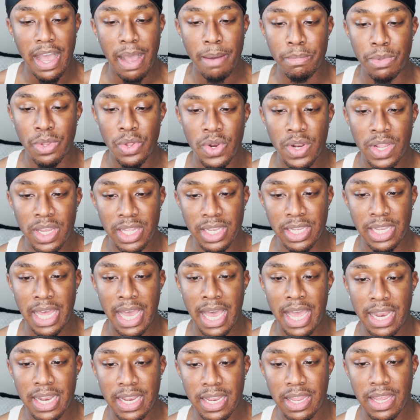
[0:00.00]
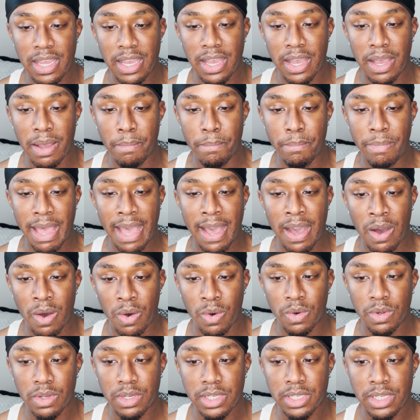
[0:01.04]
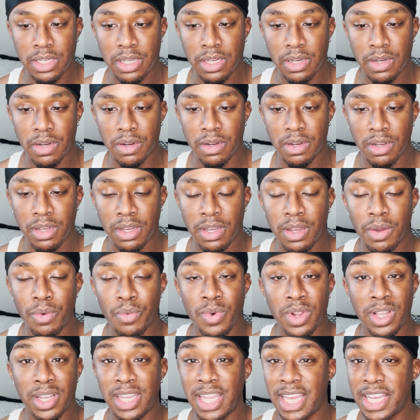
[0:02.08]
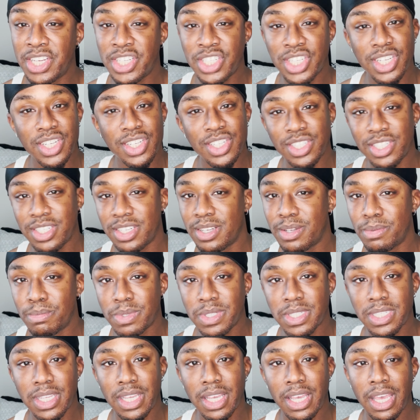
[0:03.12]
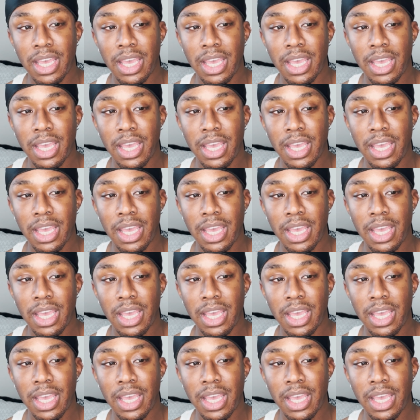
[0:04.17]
I'm learning a lot about relationships.